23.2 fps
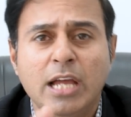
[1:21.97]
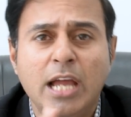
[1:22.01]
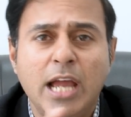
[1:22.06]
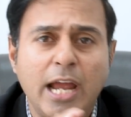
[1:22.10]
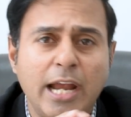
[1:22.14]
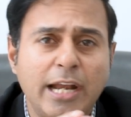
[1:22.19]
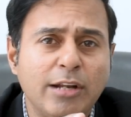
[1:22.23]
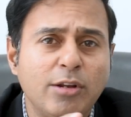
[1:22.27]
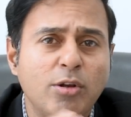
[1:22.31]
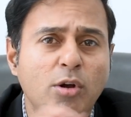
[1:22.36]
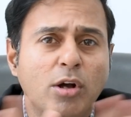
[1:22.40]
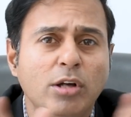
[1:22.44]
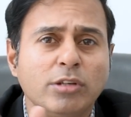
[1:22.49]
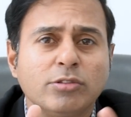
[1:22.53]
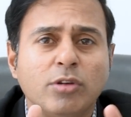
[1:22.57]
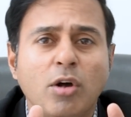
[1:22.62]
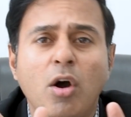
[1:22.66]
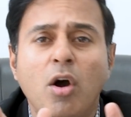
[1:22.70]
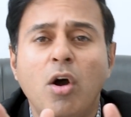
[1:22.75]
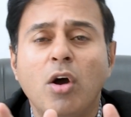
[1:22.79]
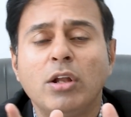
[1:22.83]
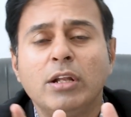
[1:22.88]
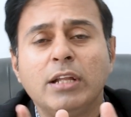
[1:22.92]
and cause
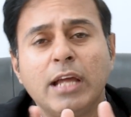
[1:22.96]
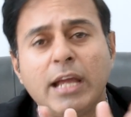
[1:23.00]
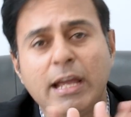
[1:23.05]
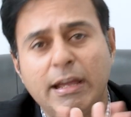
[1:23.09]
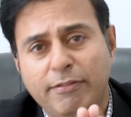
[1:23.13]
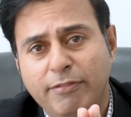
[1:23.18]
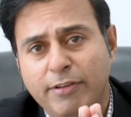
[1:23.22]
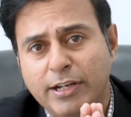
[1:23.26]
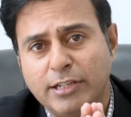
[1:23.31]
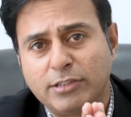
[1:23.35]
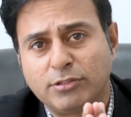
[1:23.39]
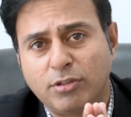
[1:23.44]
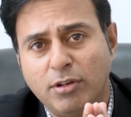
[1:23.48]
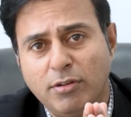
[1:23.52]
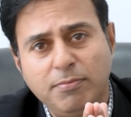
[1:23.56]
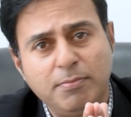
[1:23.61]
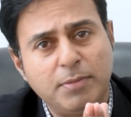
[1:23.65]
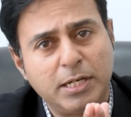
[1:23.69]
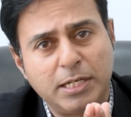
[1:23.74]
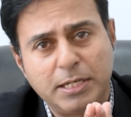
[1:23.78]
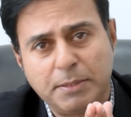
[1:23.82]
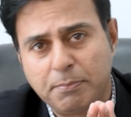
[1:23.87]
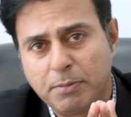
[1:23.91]
all the effects of
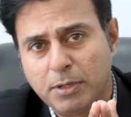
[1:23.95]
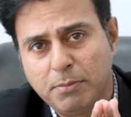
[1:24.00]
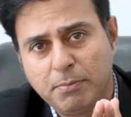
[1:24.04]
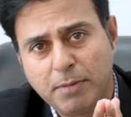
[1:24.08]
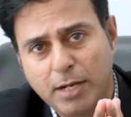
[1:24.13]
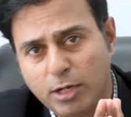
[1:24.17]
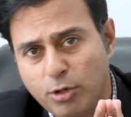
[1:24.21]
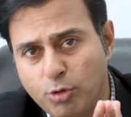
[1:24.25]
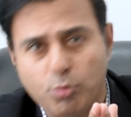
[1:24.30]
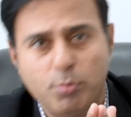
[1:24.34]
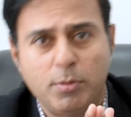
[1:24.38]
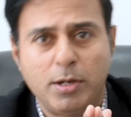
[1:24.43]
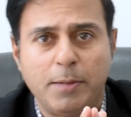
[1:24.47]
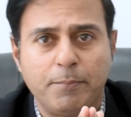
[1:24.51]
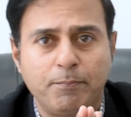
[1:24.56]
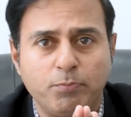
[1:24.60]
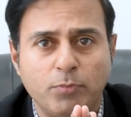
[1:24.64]
multiple myeloma.